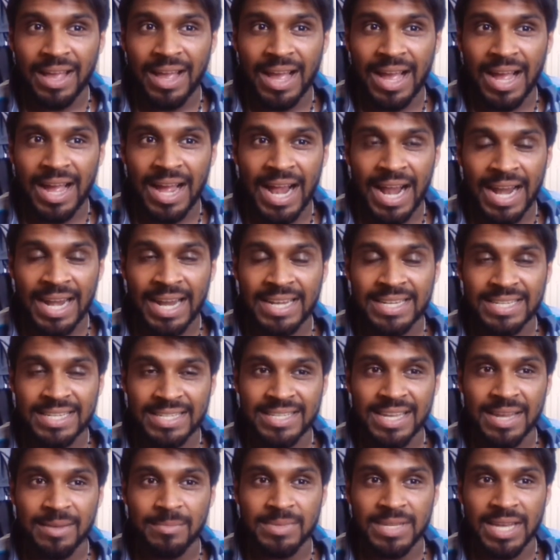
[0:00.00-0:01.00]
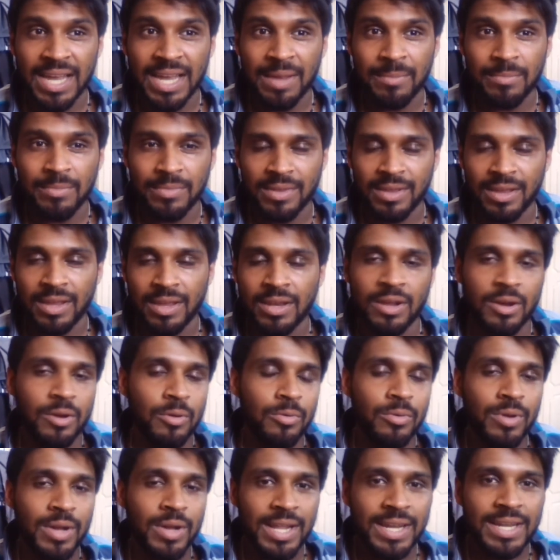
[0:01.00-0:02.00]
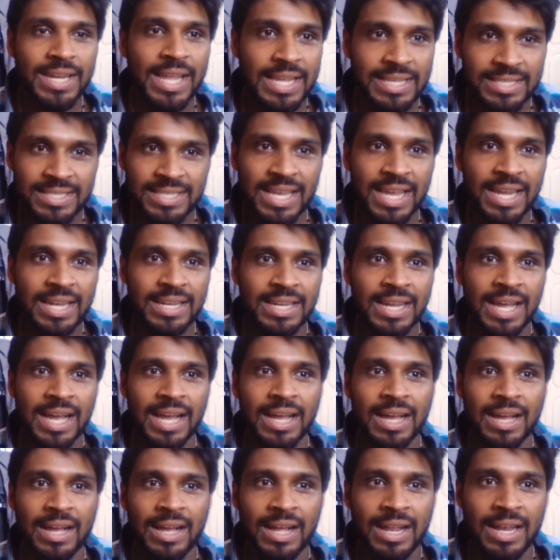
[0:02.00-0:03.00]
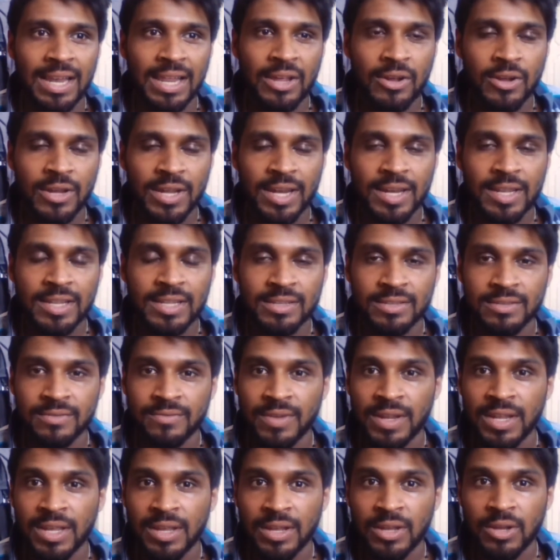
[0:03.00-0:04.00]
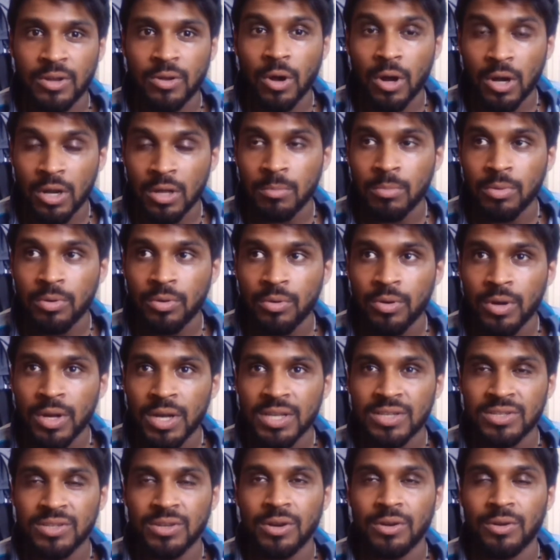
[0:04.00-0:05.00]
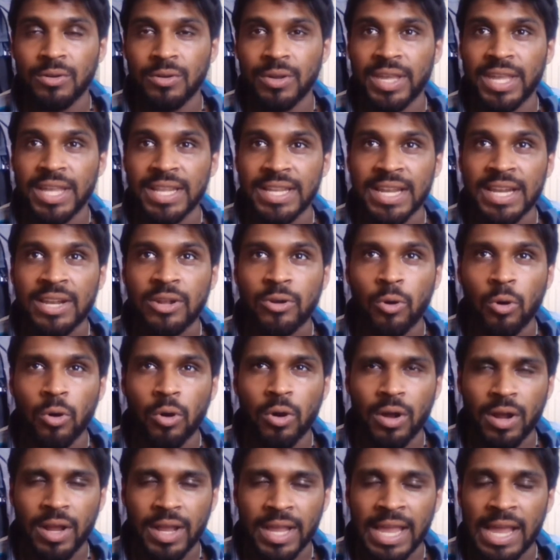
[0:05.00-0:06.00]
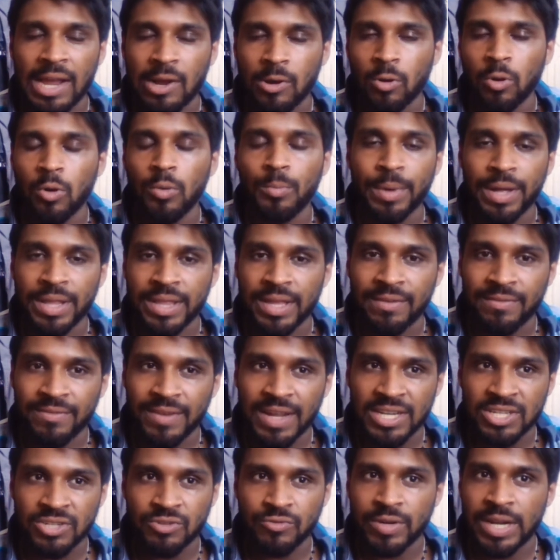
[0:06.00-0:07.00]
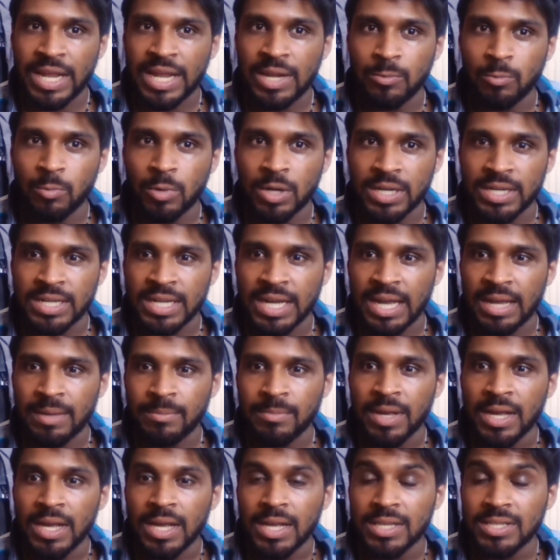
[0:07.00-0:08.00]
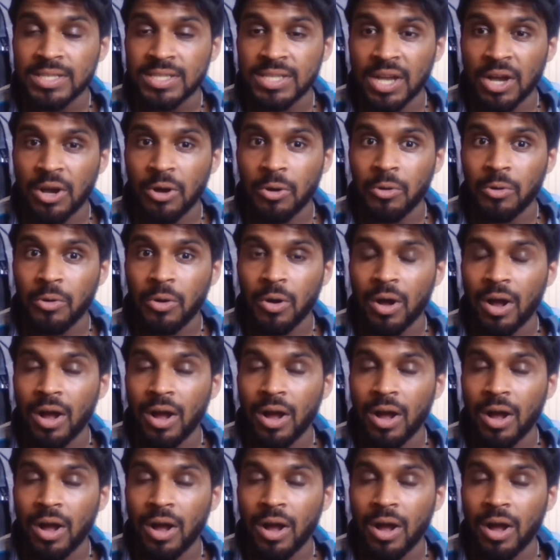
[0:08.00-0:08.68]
And at the same time, they said that Leon Kennedy is very gullible. So he did get caught by the flash grenade one time. So,